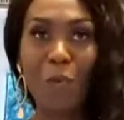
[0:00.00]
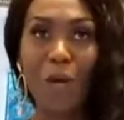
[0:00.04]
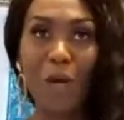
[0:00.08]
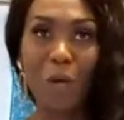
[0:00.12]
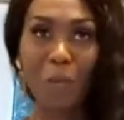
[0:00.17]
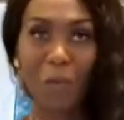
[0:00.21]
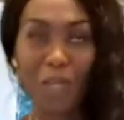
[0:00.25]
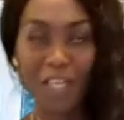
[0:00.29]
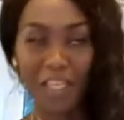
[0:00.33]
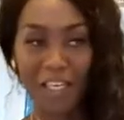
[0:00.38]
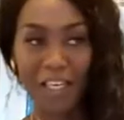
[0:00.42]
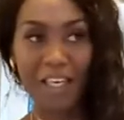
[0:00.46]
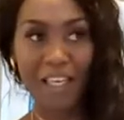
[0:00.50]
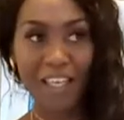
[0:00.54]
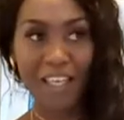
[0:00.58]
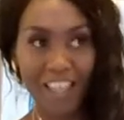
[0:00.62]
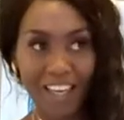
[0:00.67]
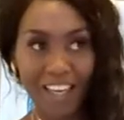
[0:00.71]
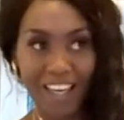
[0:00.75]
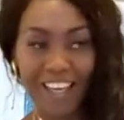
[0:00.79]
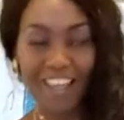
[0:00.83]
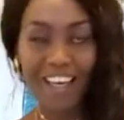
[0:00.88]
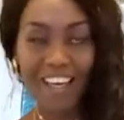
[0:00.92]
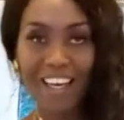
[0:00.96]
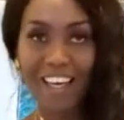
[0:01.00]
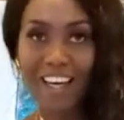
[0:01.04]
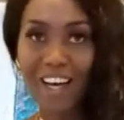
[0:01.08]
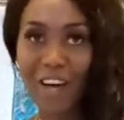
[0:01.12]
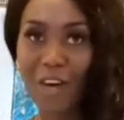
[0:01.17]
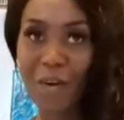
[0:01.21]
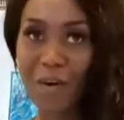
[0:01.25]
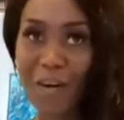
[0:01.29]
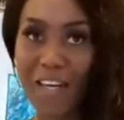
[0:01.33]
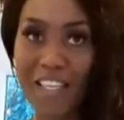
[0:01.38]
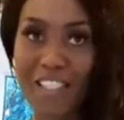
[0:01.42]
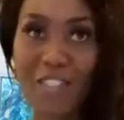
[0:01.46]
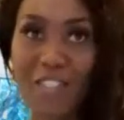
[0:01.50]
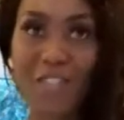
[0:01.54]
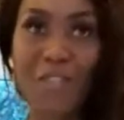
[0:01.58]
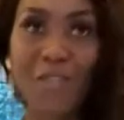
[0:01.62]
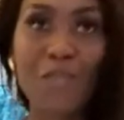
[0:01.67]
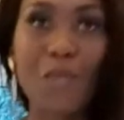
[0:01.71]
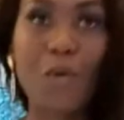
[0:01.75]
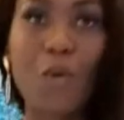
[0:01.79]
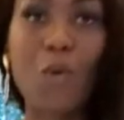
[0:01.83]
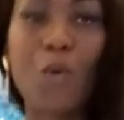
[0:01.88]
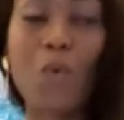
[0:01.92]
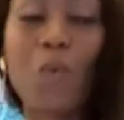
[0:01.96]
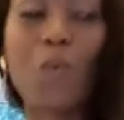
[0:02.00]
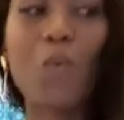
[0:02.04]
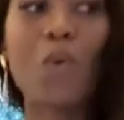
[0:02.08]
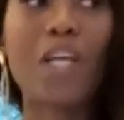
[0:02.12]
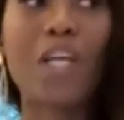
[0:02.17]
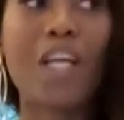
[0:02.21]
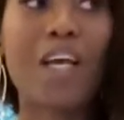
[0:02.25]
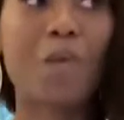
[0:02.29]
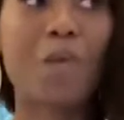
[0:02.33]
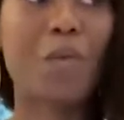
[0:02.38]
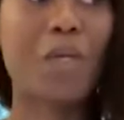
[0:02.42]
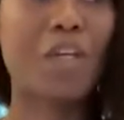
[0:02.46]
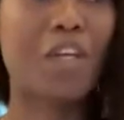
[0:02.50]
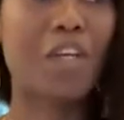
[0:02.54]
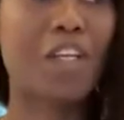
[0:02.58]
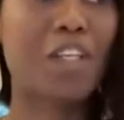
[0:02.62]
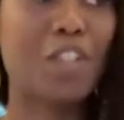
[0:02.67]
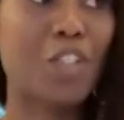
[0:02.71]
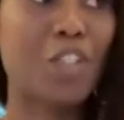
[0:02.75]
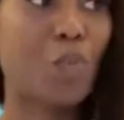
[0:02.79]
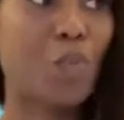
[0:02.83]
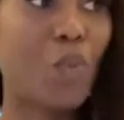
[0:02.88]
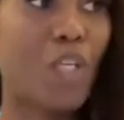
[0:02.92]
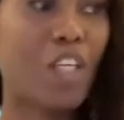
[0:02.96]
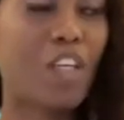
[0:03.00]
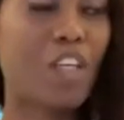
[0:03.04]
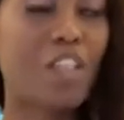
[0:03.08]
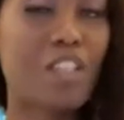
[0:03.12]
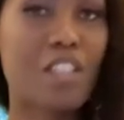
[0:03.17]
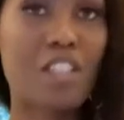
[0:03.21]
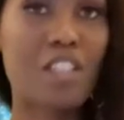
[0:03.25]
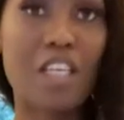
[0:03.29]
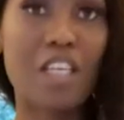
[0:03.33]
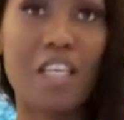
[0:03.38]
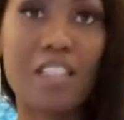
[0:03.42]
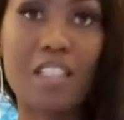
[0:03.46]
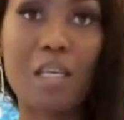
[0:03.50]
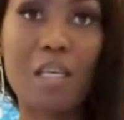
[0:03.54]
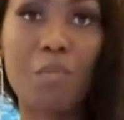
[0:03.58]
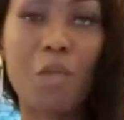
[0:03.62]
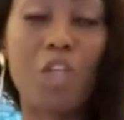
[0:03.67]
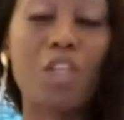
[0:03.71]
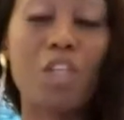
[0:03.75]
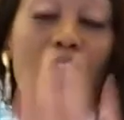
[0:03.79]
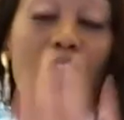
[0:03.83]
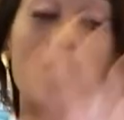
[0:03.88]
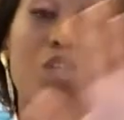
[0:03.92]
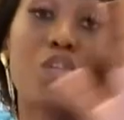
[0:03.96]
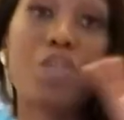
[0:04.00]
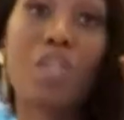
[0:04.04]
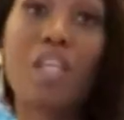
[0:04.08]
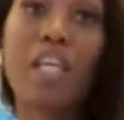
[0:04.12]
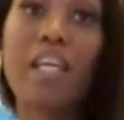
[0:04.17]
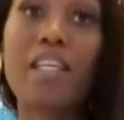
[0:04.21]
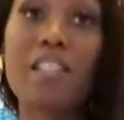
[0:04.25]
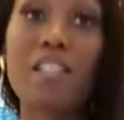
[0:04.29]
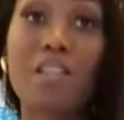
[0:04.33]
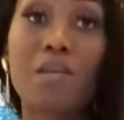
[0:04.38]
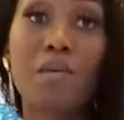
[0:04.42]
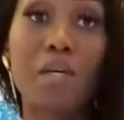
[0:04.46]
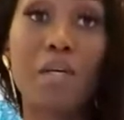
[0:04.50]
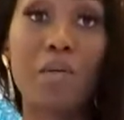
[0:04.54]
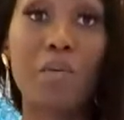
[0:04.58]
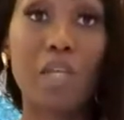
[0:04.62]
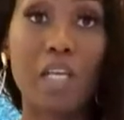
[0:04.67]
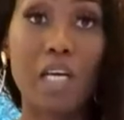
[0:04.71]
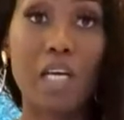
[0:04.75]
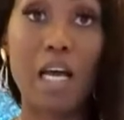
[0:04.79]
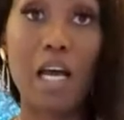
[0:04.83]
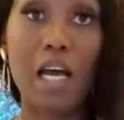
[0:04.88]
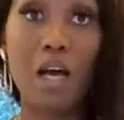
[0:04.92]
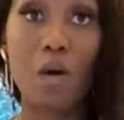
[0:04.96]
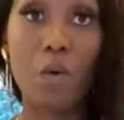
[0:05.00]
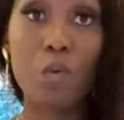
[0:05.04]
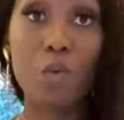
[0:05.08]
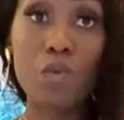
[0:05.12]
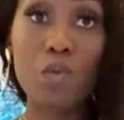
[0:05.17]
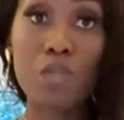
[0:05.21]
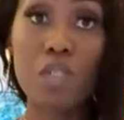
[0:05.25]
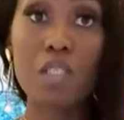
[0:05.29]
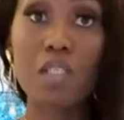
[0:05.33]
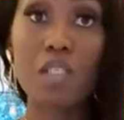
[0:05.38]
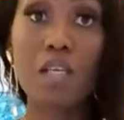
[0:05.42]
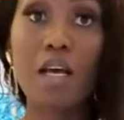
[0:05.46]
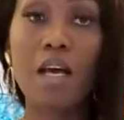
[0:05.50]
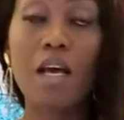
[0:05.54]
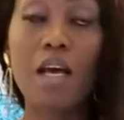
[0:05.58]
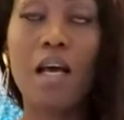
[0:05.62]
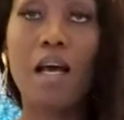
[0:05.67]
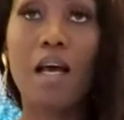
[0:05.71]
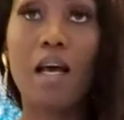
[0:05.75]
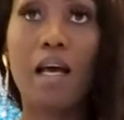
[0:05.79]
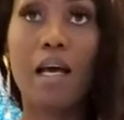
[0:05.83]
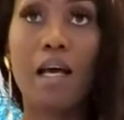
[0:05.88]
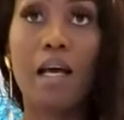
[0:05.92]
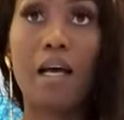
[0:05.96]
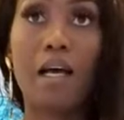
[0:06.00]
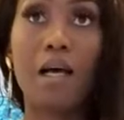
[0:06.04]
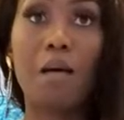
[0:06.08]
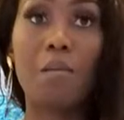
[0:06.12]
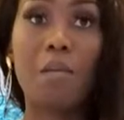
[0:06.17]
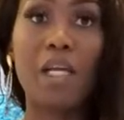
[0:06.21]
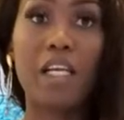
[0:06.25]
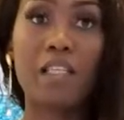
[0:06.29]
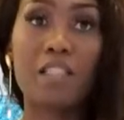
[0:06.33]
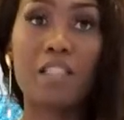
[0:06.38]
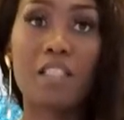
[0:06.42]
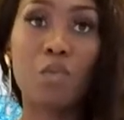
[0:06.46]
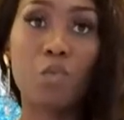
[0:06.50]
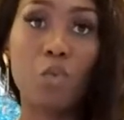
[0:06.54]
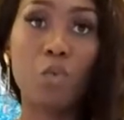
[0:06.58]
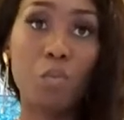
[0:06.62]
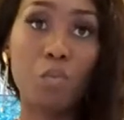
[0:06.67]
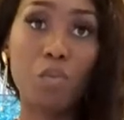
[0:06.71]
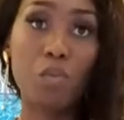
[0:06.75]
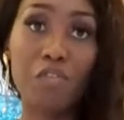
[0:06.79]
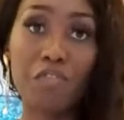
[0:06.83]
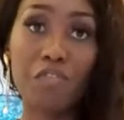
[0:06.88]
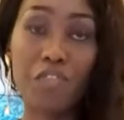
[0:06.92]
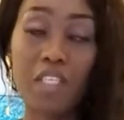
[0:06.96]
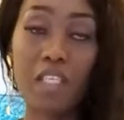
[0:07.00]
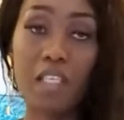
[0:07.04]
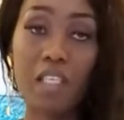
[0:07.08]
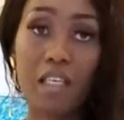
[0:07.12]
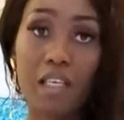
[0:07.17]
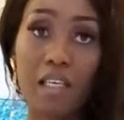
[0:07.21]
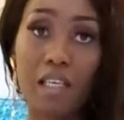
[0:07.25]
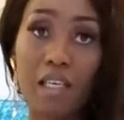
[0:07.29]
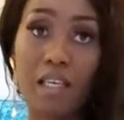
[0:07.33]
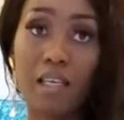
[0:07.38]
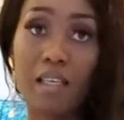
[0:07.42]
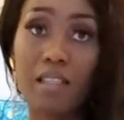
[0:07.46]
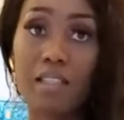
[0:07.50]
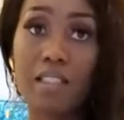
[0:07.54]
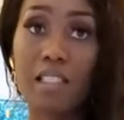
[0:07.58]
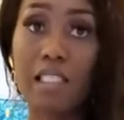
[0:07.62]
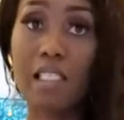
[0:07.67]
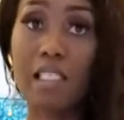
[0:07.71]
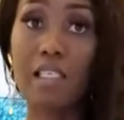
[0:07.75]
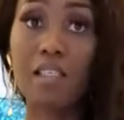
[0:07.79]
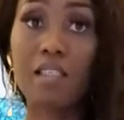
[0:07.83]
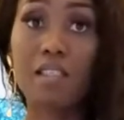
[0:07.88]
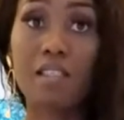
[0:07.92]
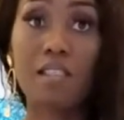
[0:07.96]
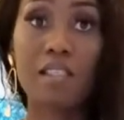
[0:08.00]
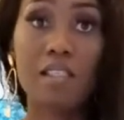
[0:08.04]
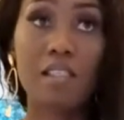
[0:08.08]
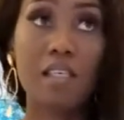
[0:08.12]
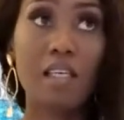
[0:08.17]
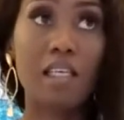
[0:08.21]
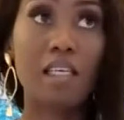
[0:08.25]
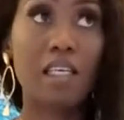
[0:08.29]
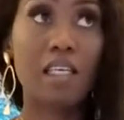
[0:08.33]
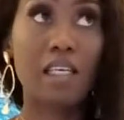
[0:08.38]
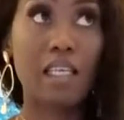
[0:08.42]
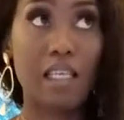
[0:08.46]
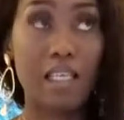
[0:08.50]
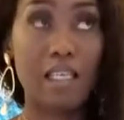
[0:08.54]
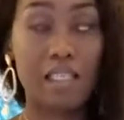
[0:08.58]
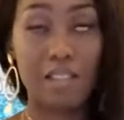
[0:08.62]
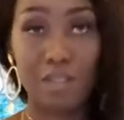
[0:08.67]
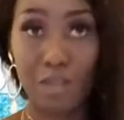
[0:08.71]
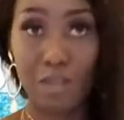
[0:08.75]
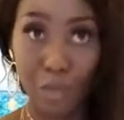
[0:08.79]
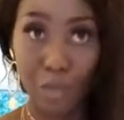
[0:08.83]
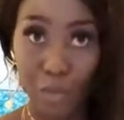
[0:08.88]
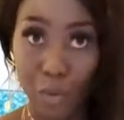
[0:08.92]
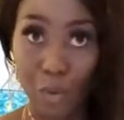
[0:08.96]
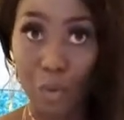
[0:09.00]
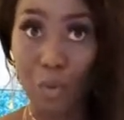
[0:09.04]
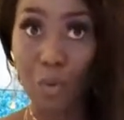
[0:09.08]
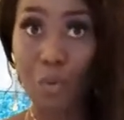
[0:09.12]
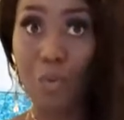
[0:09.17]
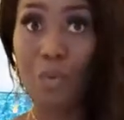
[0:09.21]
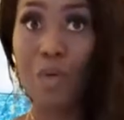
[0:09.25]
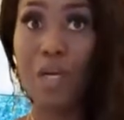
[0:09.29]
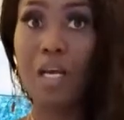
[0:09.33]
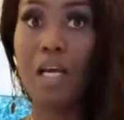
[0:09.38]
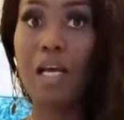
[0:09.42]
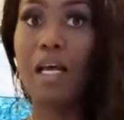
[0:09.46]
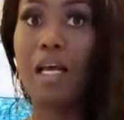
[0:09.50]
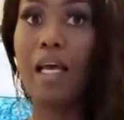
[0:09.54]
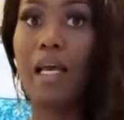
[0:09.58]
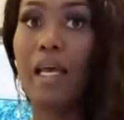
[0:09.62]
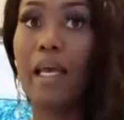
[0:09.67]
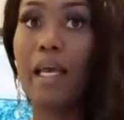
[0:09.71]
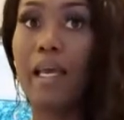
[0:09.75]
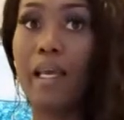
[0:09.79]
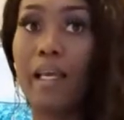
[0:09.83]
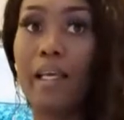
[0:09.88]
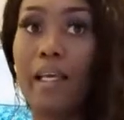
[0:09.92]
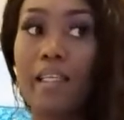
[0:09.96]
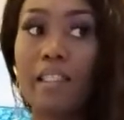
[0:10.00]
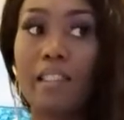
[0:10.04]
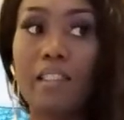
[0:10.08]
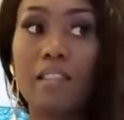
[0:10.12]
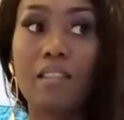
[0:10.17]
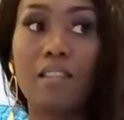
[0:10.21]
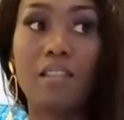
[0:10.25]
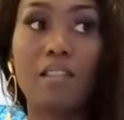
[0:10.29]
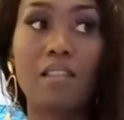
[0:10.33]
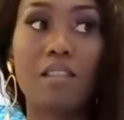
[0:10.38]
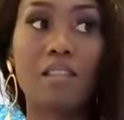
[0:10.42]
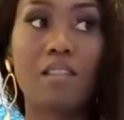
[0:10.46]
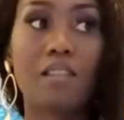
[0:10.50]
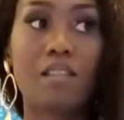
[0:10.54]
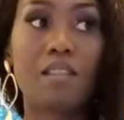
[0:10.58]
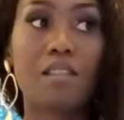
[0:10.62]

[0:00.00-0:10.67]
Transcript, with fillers: why we are here. All right, so what are we going to do? We're going to start, I'm going to show you guys around the house. Like I said, we moved in here 6 years ago, and